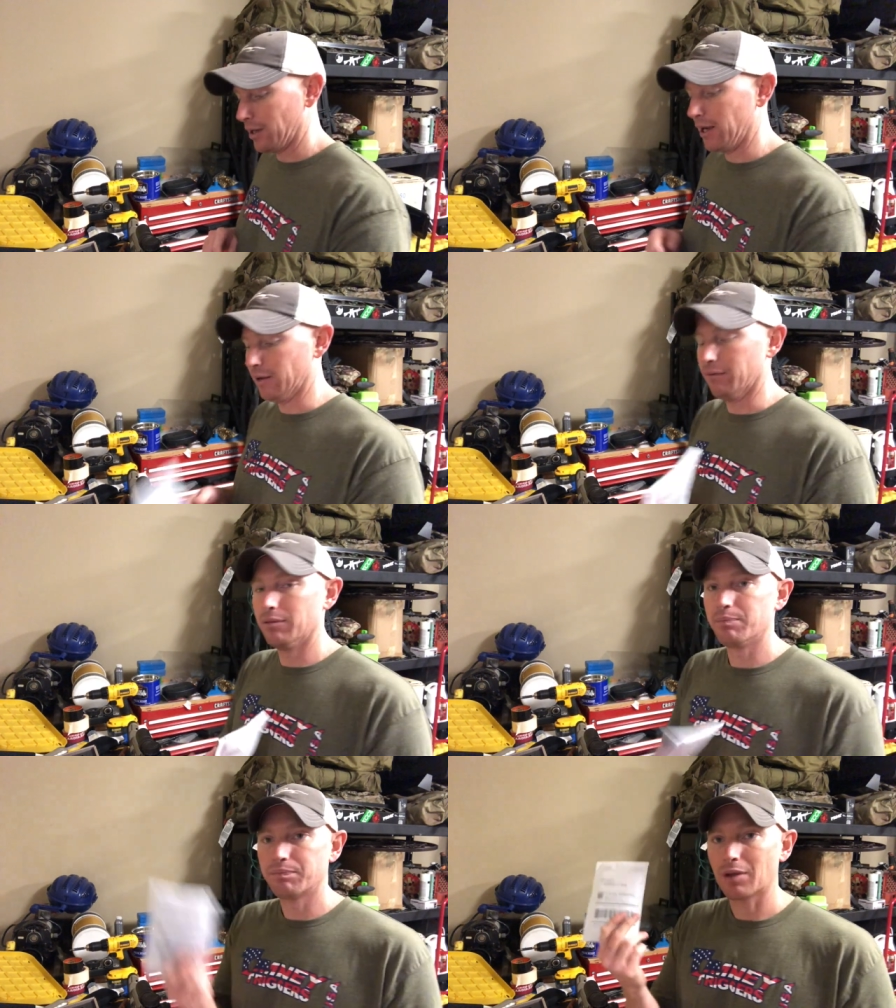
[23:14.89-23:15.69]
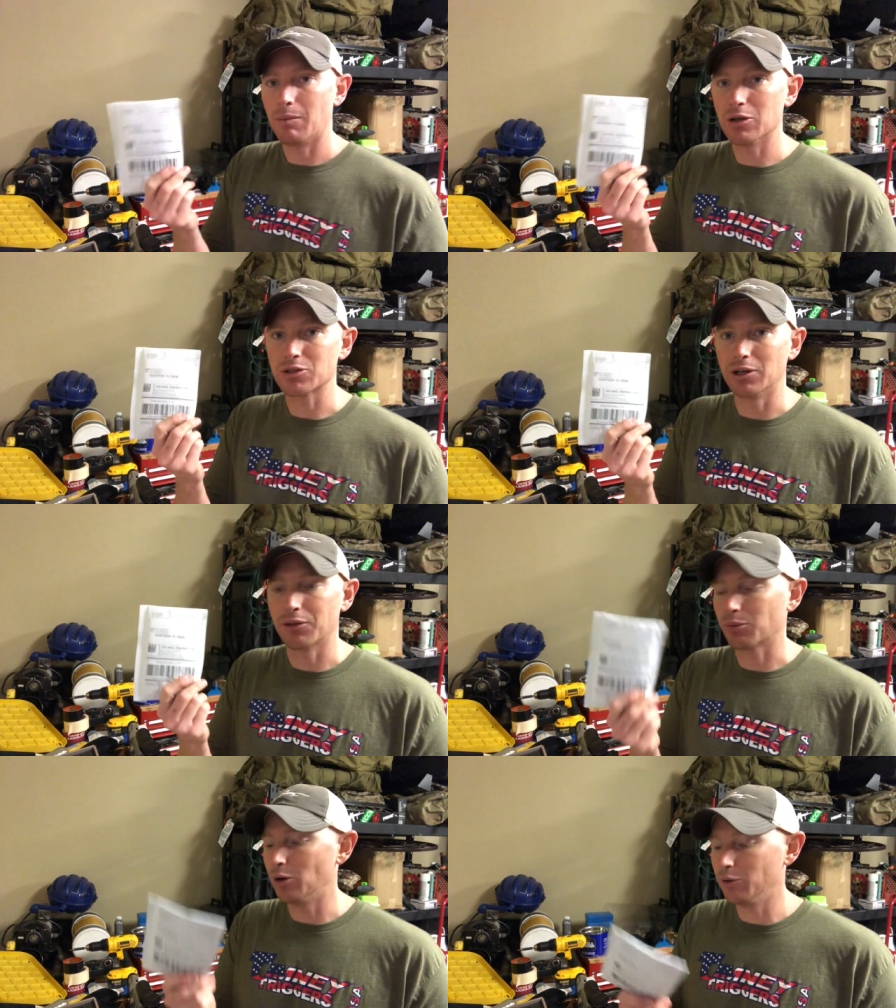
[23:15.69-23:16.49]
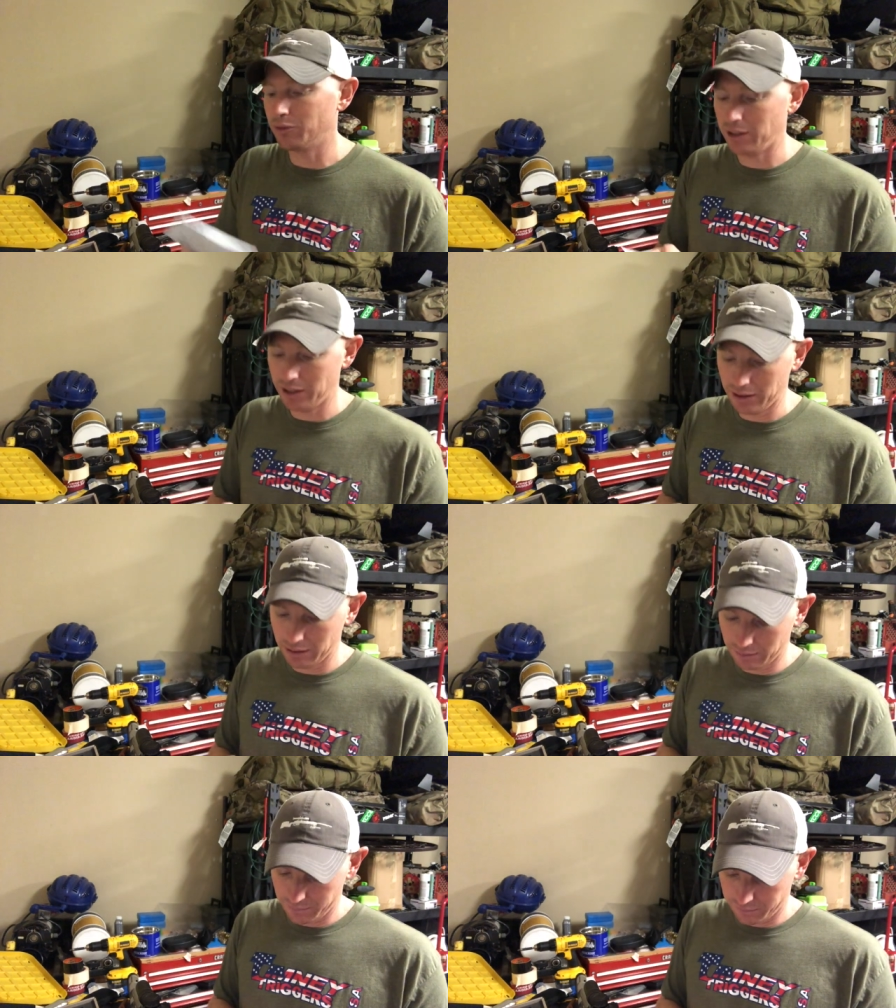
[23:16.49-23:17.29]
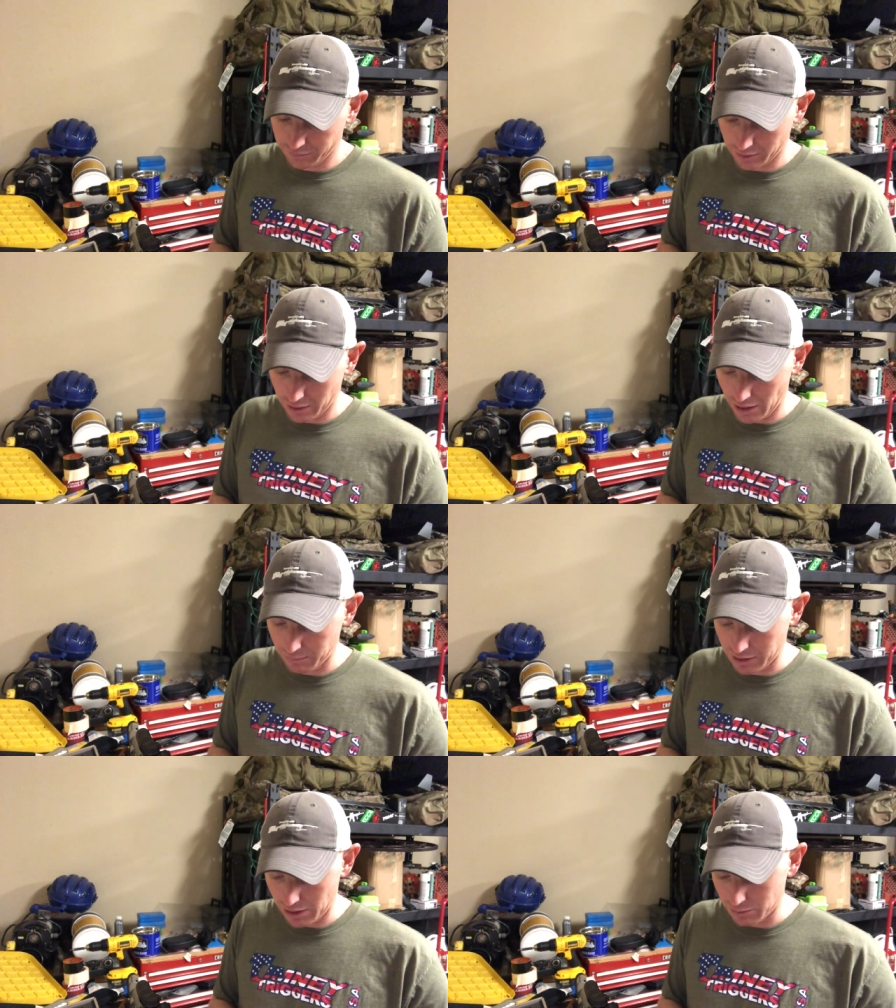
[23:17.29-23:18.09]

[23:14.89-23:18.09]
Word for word: kind of. I'm also going to throw the MK